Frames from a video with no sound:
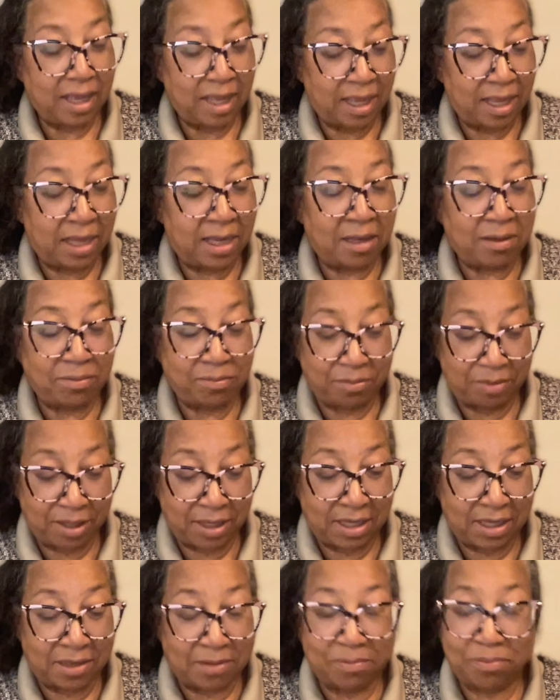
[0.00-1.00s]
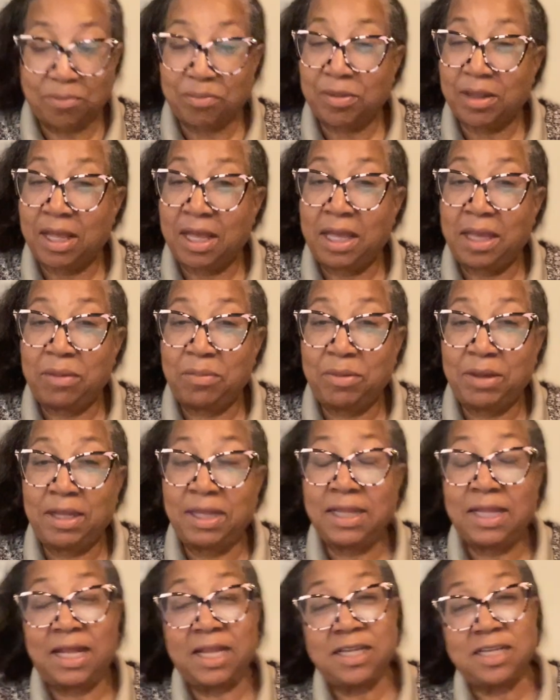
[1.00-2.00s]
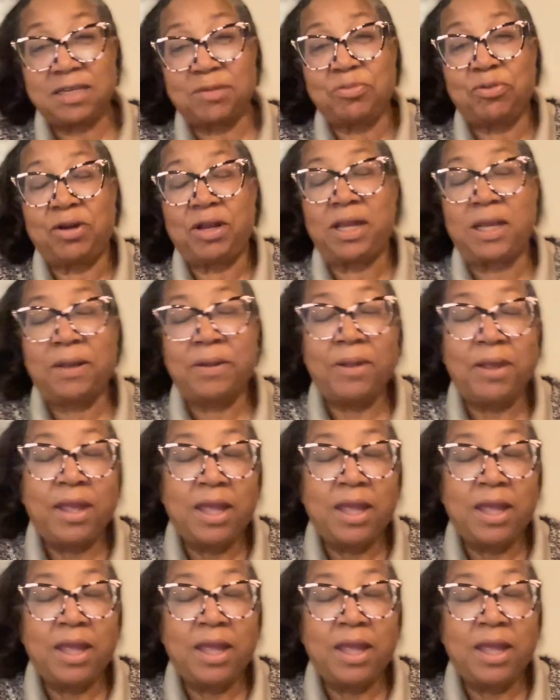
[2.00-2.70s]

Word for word: Amen. Amen. Let us pray.